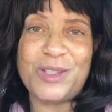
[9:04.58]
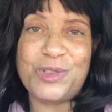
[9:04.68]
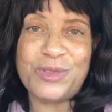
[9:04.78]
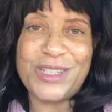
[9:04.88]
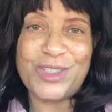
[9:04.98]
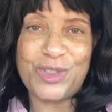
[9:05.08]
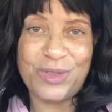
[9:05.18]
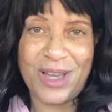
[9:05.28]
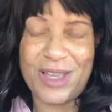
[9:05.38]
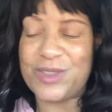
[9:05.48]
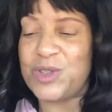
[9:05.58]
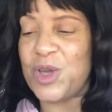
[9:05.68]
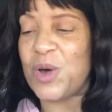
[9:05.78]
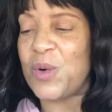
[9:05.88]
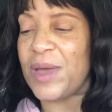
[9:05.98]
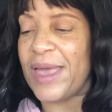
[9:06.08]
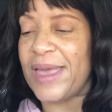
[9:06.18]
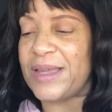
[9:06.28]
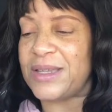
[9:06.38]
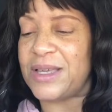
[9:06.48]
Tree, as you guys know,
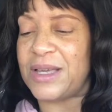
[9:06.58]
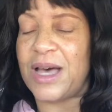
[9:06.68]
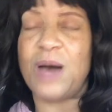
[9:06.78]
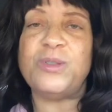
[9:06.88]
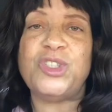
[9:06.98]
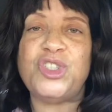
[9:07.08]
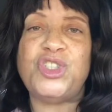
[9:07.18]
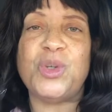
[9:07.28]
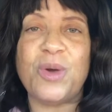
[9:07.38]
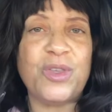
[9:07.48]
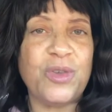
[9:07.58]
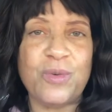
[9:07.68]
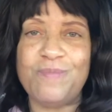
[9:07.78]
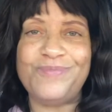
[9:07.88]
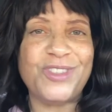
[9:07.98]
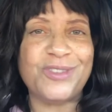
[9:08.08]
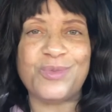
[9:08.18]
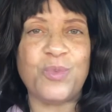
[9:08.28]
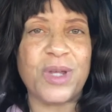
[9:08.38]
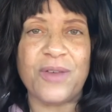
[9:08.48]
and uh, I was just showing you
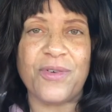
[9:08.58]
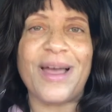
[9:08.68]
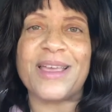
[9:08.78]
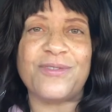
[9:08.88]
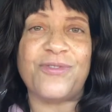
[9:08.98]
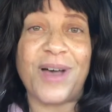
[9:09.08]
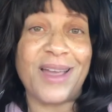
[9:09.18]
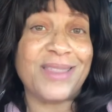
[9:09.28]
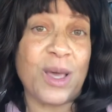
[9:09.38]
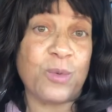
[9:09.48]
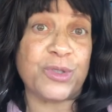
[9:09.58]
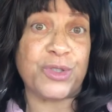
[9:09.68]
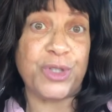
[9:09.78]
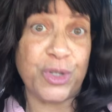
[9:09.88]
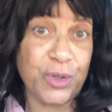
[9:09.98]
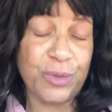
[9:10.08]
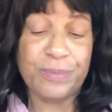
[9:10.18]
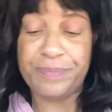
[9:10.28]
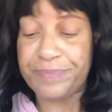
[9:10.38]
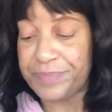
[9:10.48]
just whatever I could find that was new.
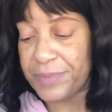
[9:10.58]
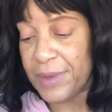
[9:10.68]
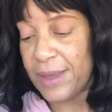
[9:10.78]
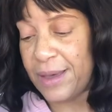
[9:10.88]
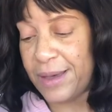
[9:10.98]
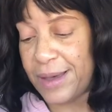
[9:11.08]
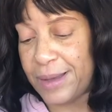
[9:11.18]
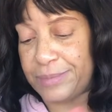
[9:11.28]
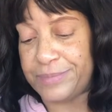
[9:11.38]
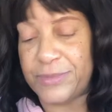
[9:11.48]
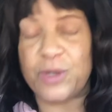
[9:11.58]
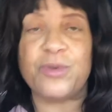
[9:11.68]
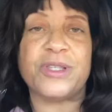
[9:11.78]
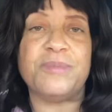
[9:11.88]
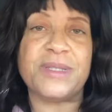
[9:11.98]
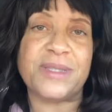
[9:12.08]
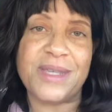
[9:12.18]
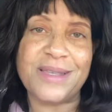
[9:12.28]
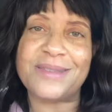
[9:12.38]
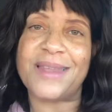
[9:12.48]
Um, the Christmas
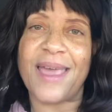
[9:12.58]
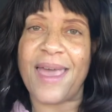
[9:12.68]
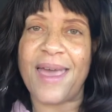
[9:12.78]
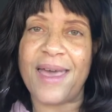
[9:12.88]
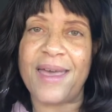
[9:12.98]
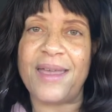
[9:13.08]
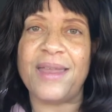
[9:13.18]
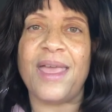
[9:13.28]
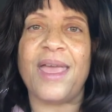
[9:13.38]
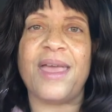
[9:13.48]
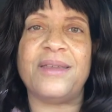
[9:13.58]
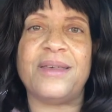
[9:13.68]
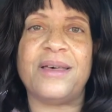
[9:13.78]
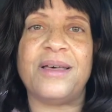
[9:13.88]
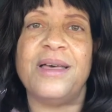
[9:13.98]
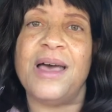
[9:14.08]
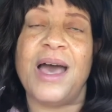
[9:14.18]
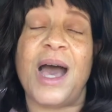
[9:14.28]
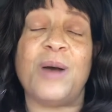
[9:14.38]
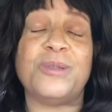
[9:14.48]
things they had, and uh,
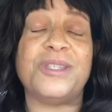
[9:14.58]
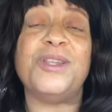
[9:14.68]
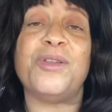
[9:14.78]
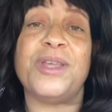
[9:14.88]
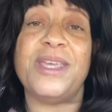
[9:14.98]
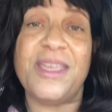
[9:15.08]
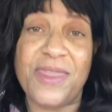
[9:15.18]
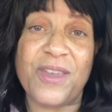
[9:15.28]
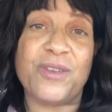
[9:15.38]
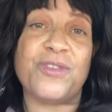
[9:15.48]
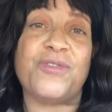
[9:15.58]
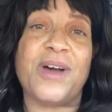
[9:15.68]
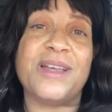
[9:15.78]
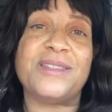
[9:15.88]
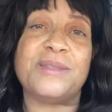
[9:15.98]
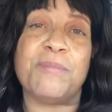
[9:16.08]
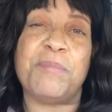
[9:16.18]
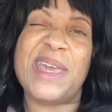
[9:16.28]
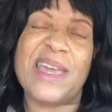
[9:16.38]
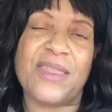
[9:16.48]
I was in, in there to find some
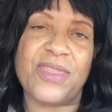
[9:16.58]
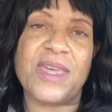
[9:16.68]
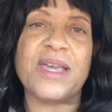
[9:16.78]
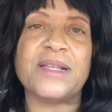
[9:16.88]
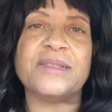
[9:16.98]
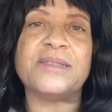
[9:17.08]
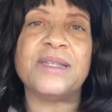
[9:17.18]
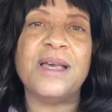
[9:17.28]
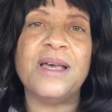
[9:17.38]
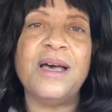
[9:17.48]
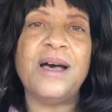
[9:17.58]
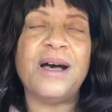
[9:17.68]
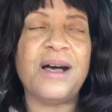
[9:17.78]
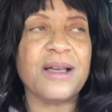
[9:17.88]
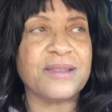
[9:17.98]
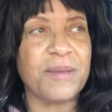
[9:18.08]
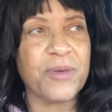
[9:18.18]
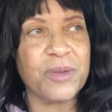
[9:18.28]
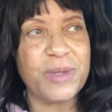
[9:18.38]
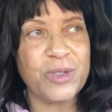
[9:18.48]
pink things because uh, I'm
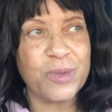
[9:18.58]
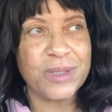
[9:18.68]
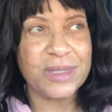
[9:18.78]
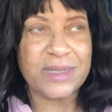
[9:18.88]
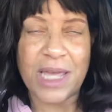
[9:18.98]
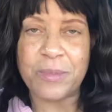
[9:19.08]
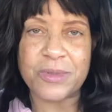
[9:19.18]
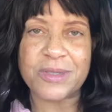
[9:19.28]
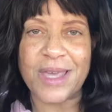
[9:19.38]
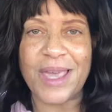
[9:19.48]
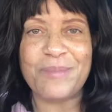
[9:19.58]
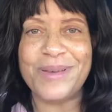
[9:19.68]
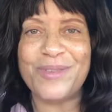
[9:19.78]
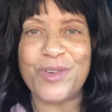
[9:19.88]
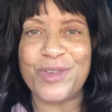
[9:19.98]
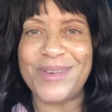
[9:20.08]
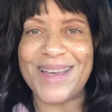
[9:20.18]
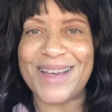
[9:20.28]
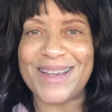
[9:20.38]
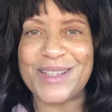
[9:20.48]
going to be doing a table scape for you
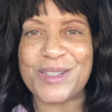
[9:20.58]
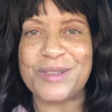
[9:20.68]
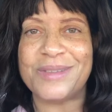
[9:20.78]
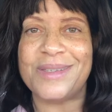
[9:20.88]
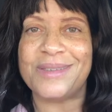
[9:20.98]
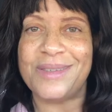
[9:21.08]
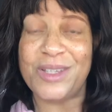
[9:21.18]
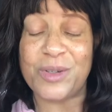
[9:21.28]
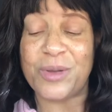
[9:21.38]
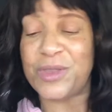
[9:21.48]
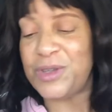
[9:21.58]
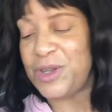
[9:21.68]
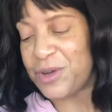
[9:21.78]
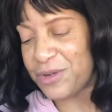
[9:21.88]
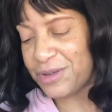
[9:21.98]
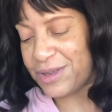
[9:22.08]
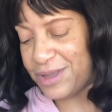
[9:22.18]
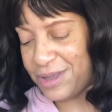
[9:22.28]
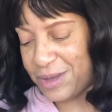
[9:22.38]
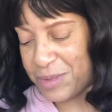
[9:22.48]
guys you know, in the near
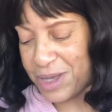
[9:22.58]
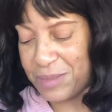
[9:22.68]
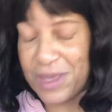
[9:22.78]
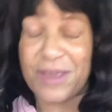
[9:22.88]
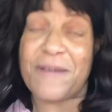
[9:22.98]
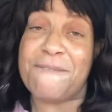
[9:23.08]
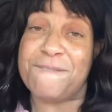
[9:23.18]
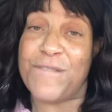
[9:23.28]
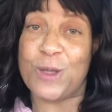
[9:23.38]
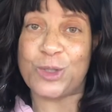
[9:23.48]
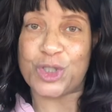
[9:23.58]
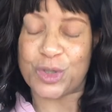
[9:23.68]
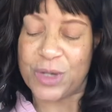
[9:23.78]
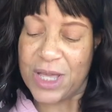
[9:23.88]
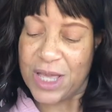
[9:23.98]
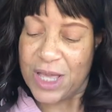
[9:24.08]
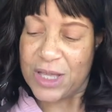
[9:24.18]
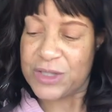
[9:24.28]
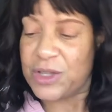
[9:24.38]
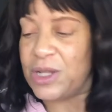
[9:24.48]
upcoming future.
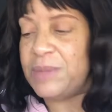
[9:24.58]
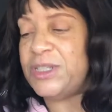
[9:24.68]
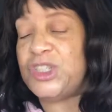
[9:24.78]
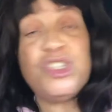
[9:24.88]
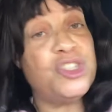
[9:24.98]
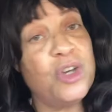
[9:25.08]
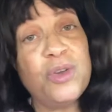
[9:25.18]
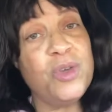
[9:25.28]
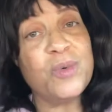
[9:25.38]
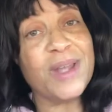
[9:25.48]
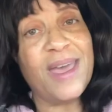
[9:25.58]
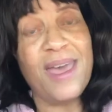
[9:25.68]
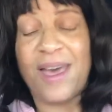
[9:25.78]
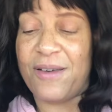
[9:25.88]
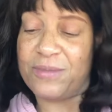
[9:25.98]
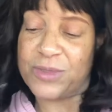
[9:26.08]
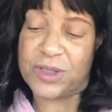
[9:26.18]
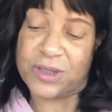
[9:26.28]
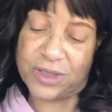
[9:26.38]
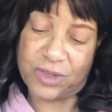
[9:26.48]
So let me just show you what I have.
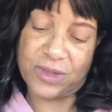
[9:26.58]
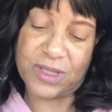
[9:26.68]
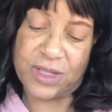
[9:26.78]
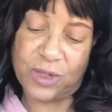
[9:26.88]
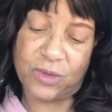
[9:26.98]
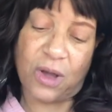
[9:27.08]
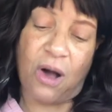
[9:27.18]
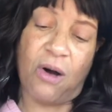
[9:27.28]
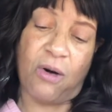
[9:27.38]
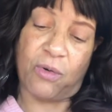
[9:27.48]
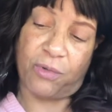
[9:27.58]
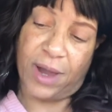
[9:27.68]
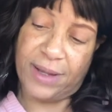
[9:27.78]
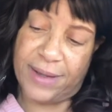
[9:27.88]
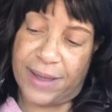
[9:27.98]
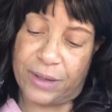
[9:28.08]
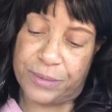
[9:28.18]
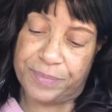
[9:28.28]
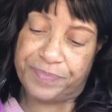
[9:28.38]
Do this little haul right now.